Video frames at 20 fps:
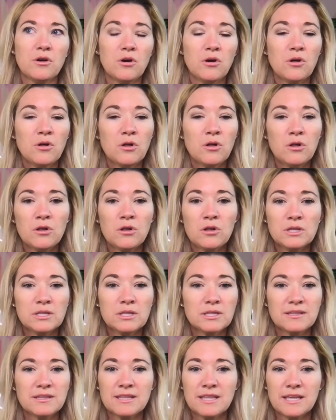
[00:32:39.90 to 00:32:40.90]

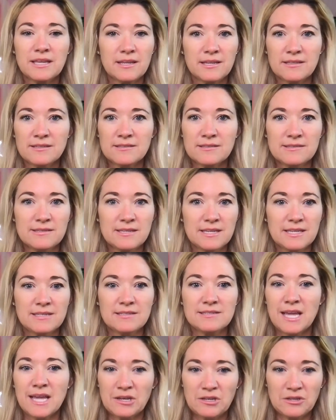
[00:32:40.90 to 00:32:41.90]
all that is
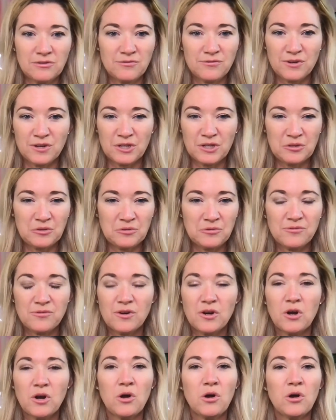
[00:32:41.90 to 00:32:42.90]
intended for you,
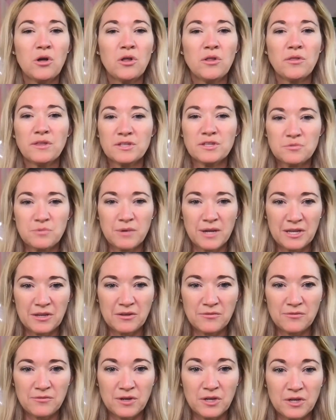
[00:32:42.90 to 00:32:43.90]
for all that's
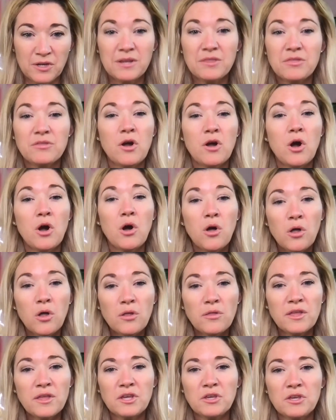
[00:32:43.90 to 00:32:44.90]
waiting for you, and
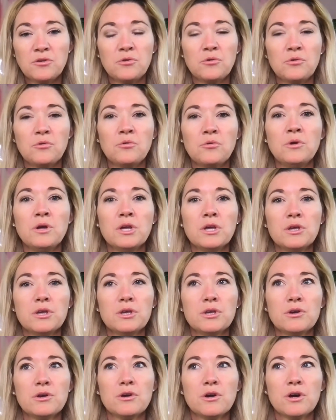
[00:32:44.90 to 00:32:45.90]
all that you
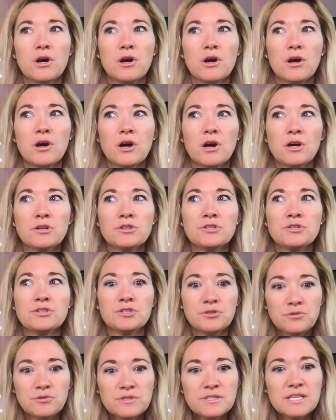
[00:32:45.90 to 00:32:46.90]
are
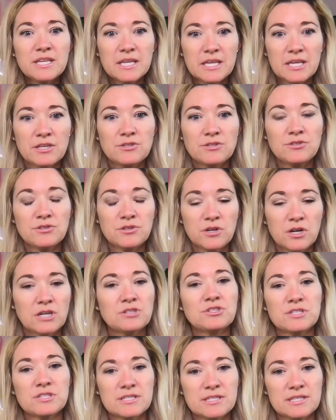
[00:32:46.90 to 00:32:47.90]
choosing into
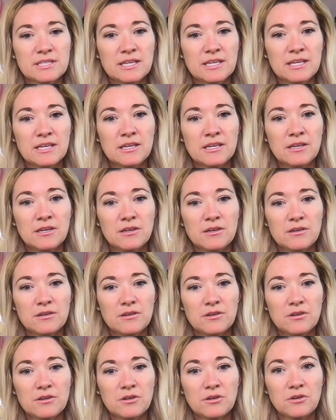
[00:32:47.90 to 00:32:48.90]
consciously
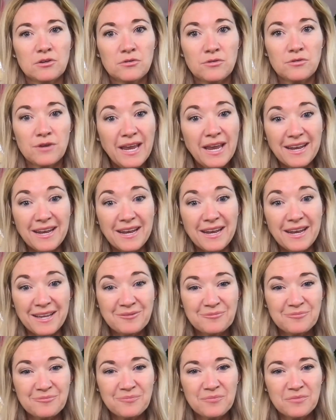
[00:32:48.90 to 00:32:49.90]
creating
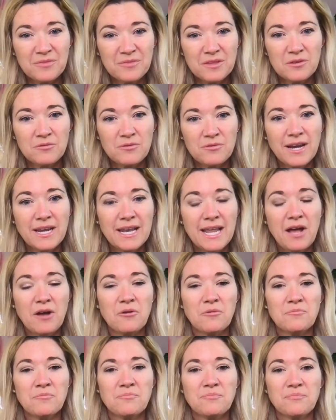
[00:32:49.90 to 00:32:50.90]
right
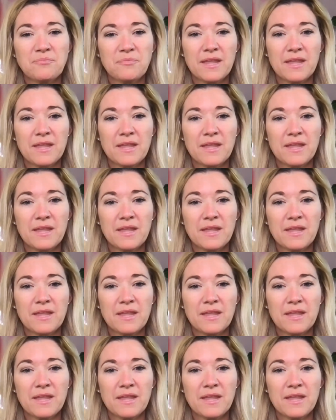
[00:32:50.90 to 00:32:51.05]
now.